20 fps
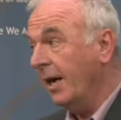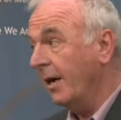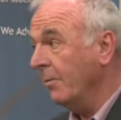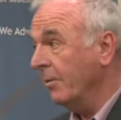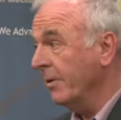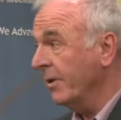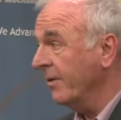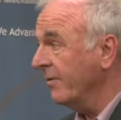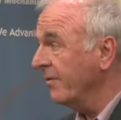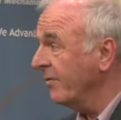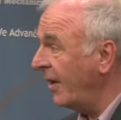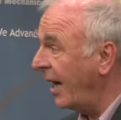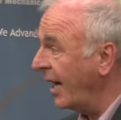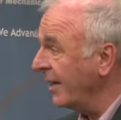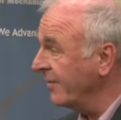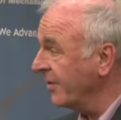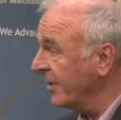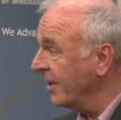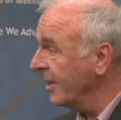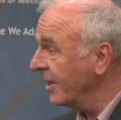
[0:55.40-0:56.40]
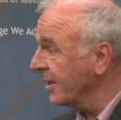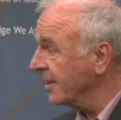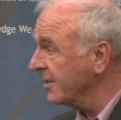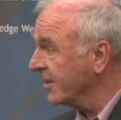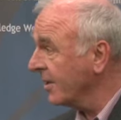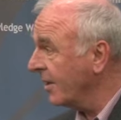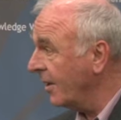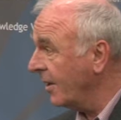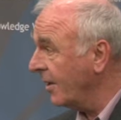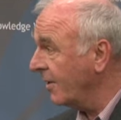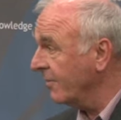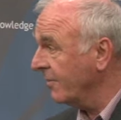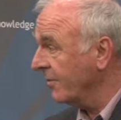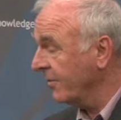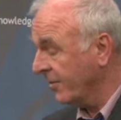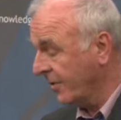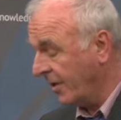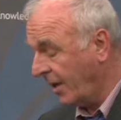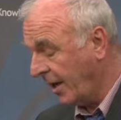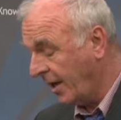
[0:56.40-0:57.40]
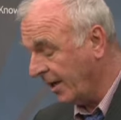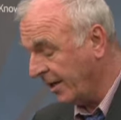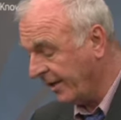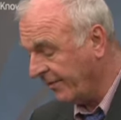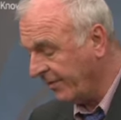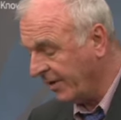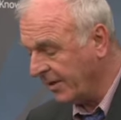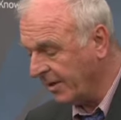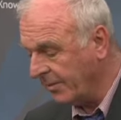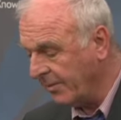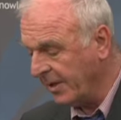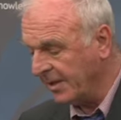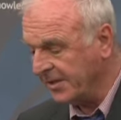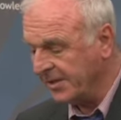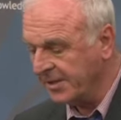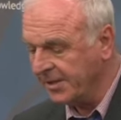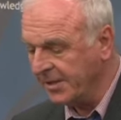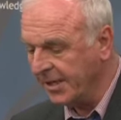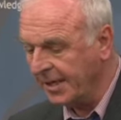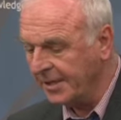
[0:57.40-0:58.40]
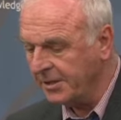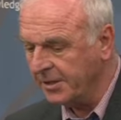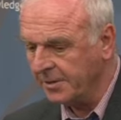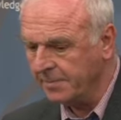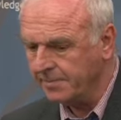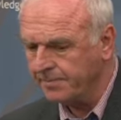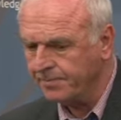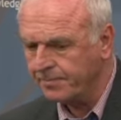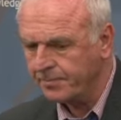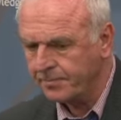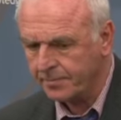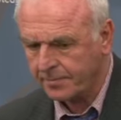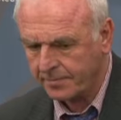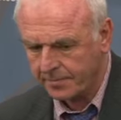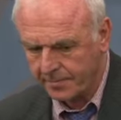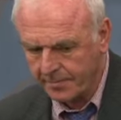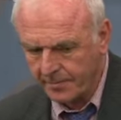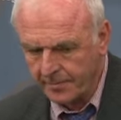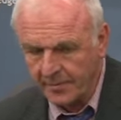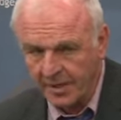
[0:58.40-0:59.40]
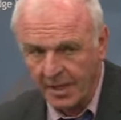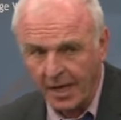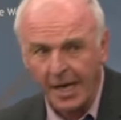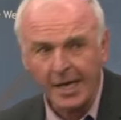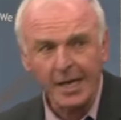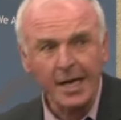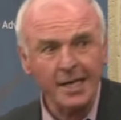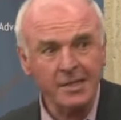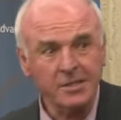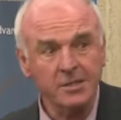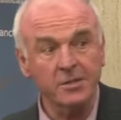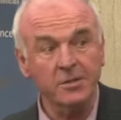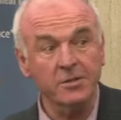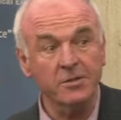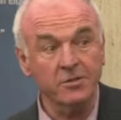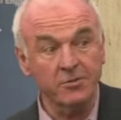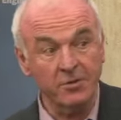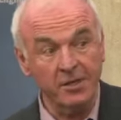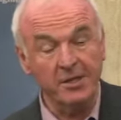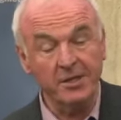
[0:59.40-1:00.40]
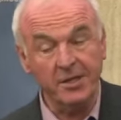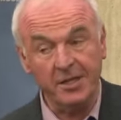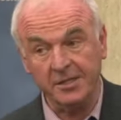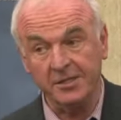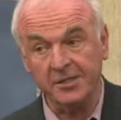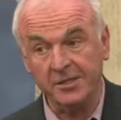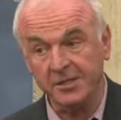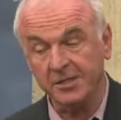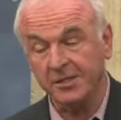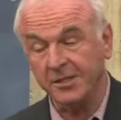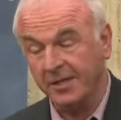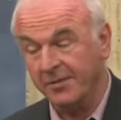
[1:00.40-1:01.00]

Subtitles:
within 5 years of giving the presentation. I'd like to do three things this